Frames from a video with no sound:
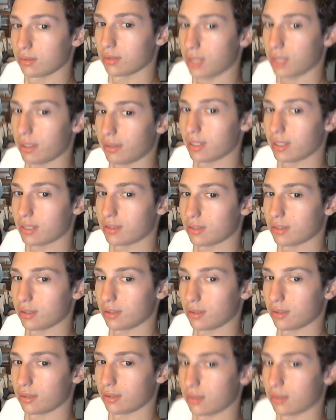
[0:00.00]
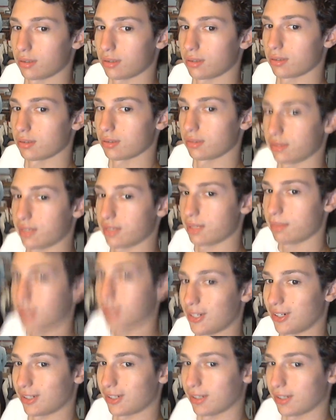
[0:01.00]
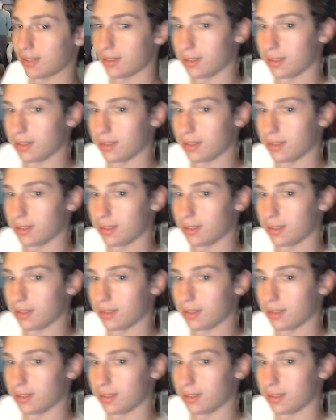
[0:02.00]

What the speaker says: There he is. Sleepy dog.